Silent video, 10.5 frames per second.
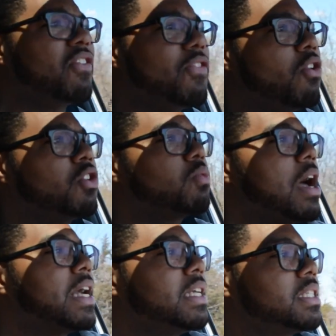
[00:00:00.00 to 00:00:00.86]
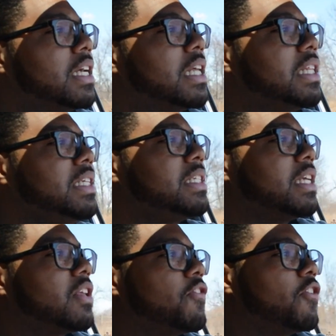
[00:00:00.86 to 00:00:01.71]
to Volkswagen to at least
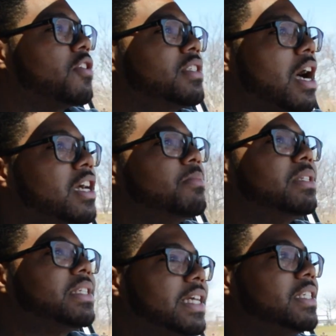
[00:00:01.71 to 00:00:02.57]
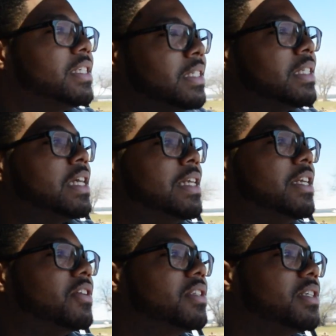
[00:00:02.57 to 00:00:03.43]
get the first documentations in
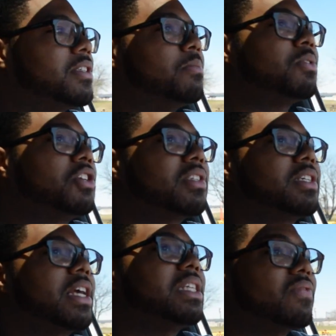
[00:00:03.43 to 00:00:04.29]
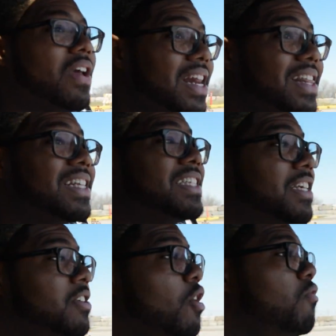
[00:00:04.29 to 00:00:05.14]
their systems, just in case if anything
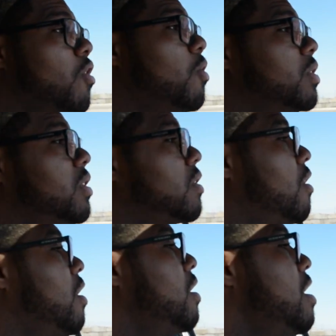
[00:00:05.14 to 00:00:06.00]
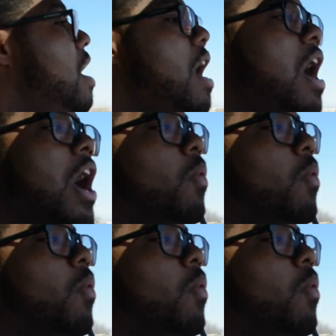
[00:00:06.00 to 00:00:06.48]
did go wrong with the car. I